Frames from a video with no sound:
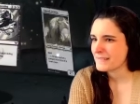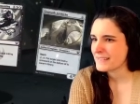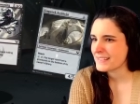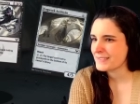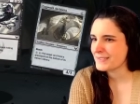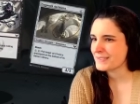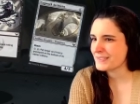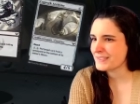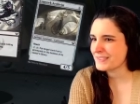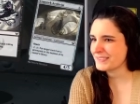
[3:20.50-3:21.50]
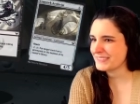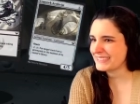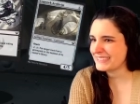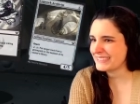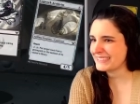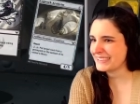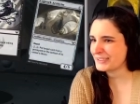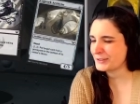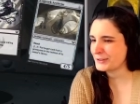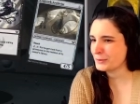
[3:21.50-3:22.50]
Oh, getting
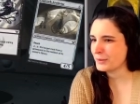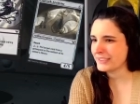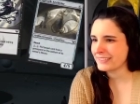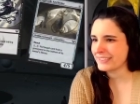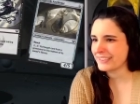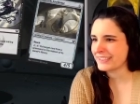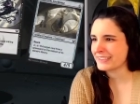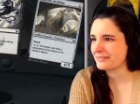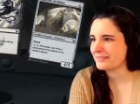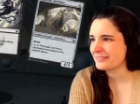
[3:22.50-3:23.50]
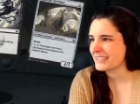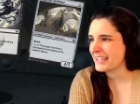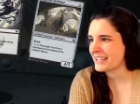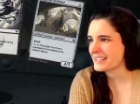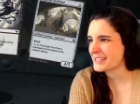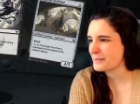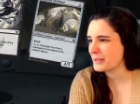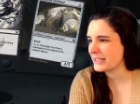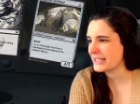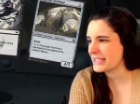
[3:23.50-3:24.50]
that gold wild card. Yes,
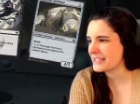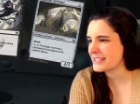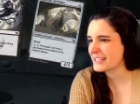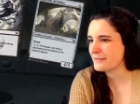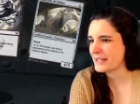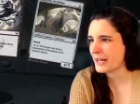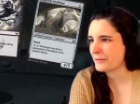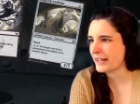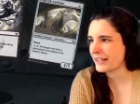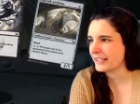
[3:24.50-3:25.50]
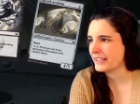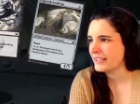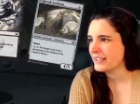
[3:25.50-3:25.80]
please give me that rare.